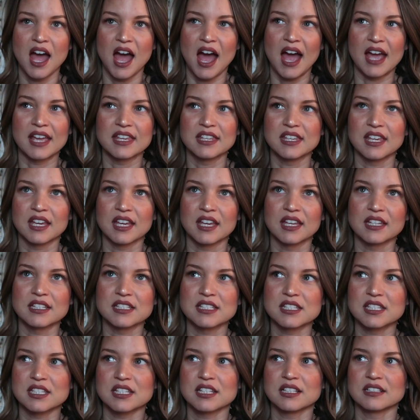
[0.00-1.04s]
I
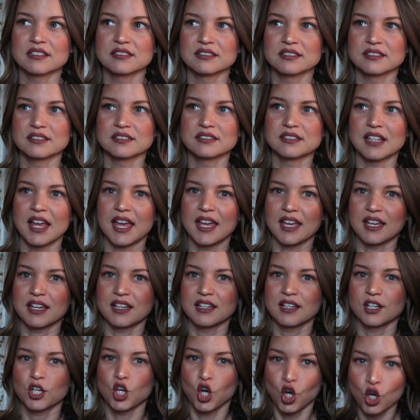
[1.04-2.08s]
get
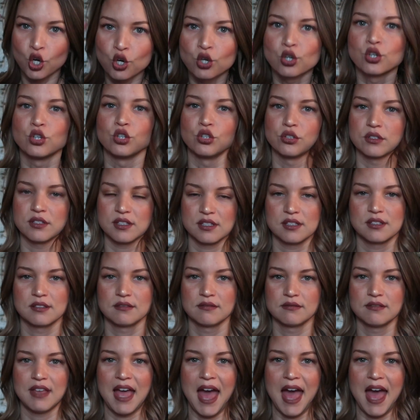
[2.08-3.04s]
like curls,